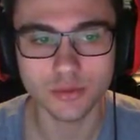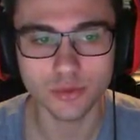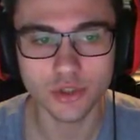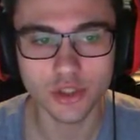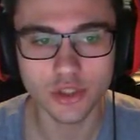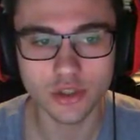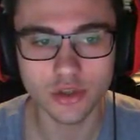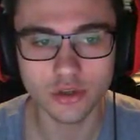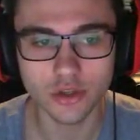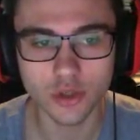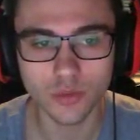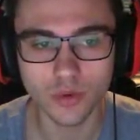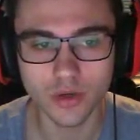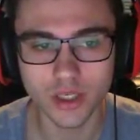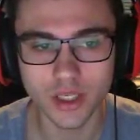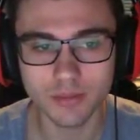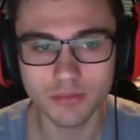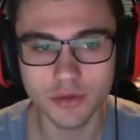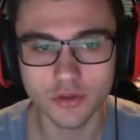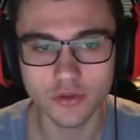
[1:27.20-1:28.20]
with She-Hulk, you want
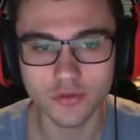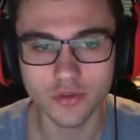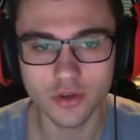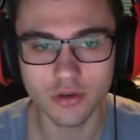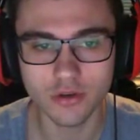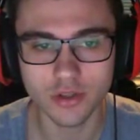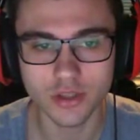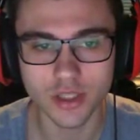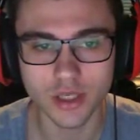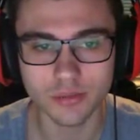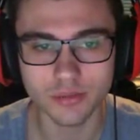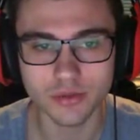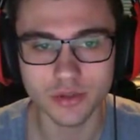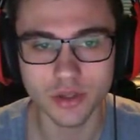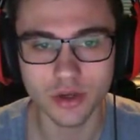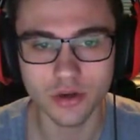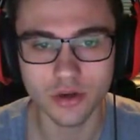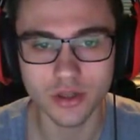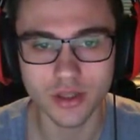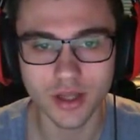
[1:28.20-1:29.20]
to keep those Furies up,
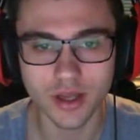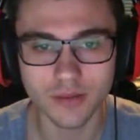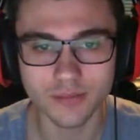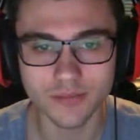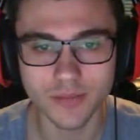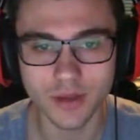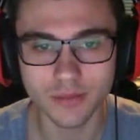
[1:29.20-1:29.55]
so I'm,